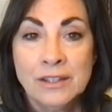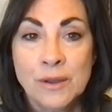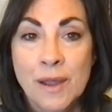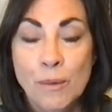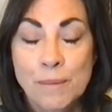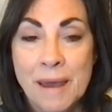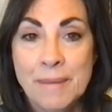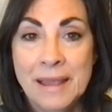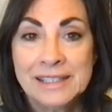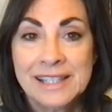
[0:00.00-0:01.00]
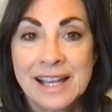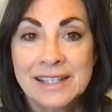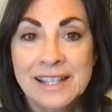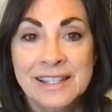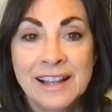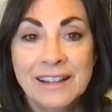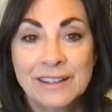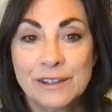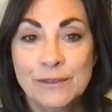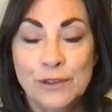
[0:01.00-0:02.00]
So I hope that makes sense. It's a
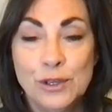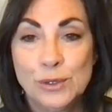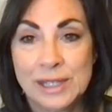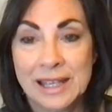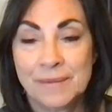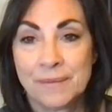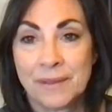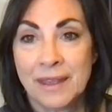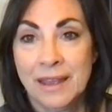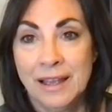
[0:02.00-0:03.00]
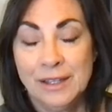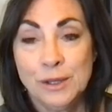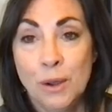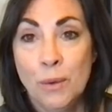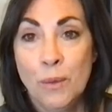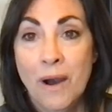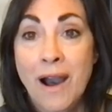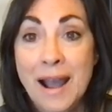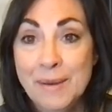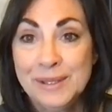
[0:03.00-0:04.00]
little confusing. So
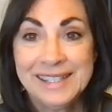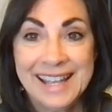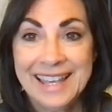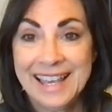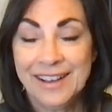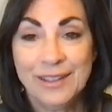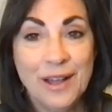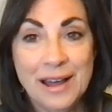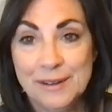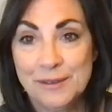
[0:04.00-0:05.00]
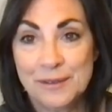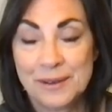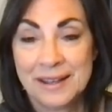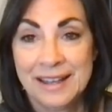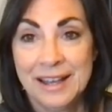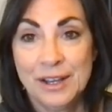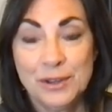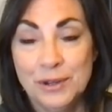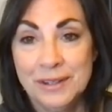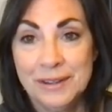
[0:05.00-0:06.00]
I was eating a lot of
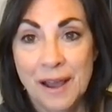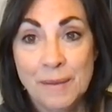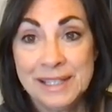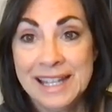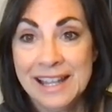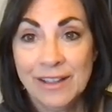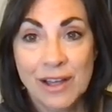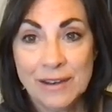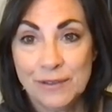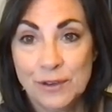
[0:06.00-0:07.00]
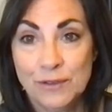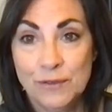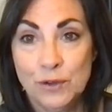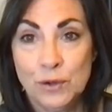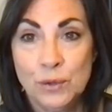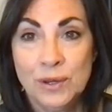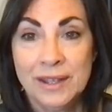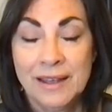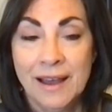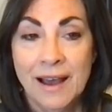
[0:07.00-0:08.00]
good
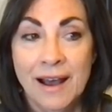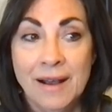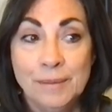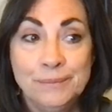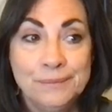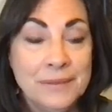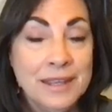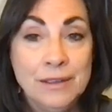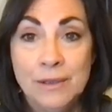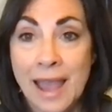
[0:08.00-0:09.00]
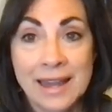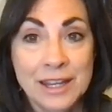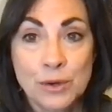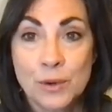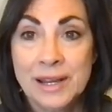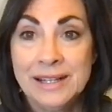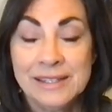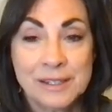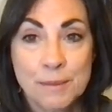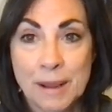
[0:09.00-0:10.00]
food, um, adding
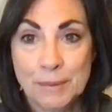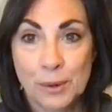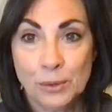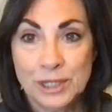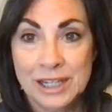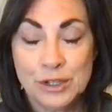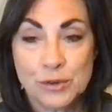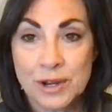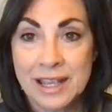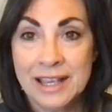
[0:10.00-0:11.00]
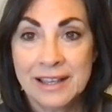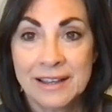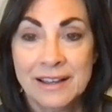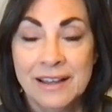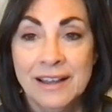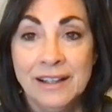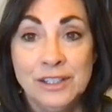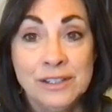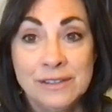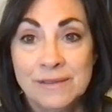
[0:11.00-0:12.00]
greens to my protein drink,
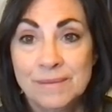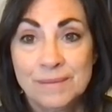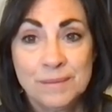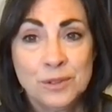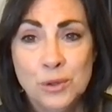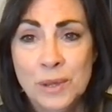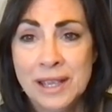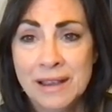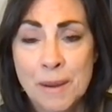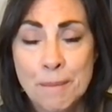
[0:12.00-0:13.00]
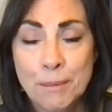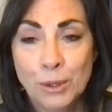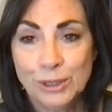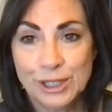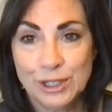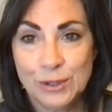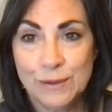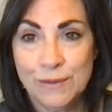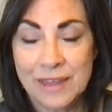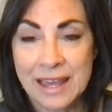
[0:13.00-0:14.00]
just doing a
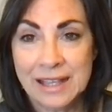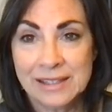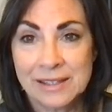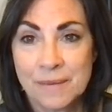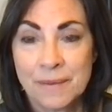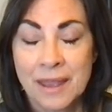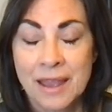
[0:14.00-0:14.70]
multitude of things.